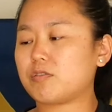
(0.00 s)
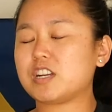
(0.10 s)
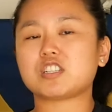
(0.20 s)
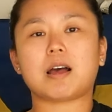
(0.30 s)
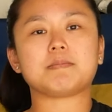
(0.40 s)

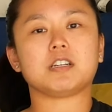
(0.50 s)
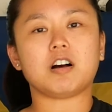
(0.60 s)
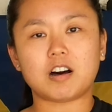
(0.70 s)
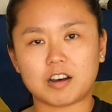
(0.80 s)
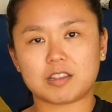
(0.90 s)
great job to
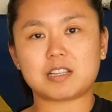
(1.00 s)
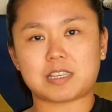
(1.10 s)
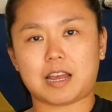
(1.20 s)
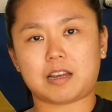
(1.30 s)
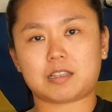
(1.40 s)
all these
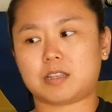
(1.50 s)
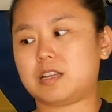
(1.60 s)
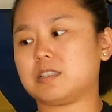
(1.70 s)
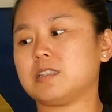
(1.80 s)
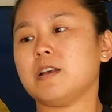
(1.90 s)

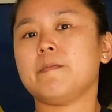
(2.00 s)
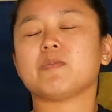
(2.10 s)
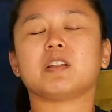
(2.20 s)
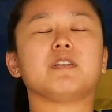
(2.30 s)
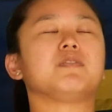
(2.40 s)
athletes,
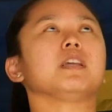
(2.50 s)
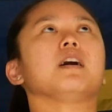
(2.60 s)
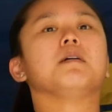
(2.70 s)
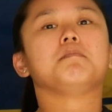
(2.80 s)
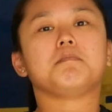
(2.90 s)
lifting
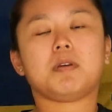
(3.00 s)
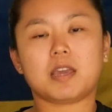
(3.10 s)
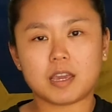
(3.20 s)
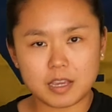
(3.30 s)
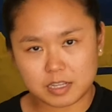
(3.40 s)

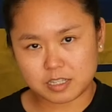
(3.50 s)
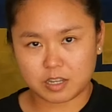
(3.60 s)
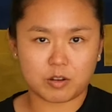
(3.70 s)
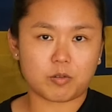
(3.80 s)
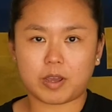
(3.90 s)
amazing